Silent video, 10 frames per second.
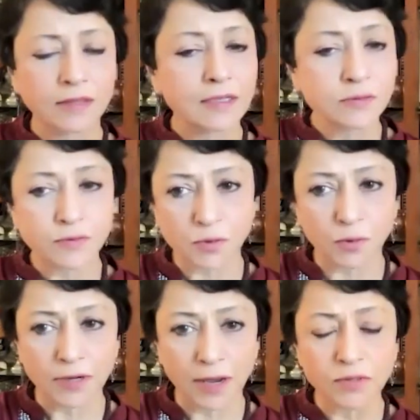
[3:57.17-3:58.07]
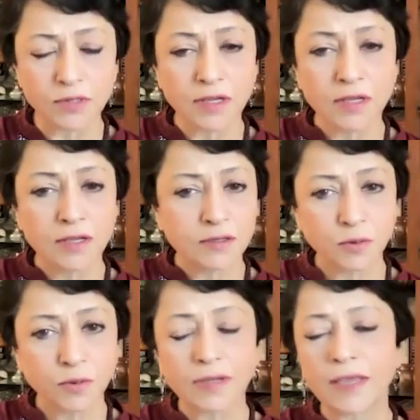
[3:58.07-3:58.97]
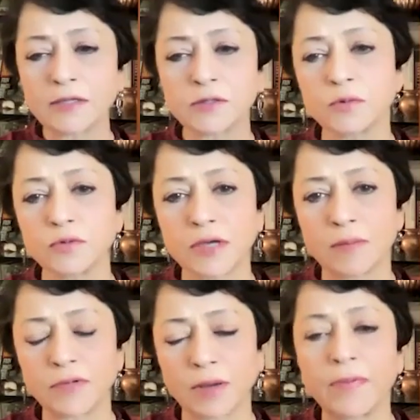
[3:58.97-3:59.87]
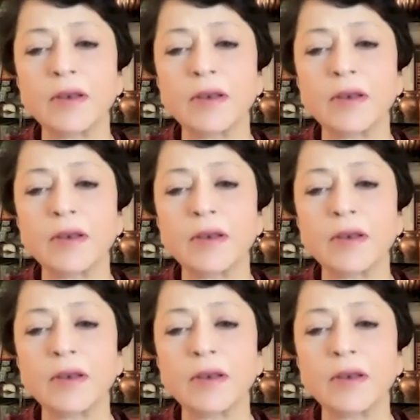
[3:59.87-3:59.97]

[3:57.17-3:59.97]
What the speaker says: This was rolled out. So guess who jumped up?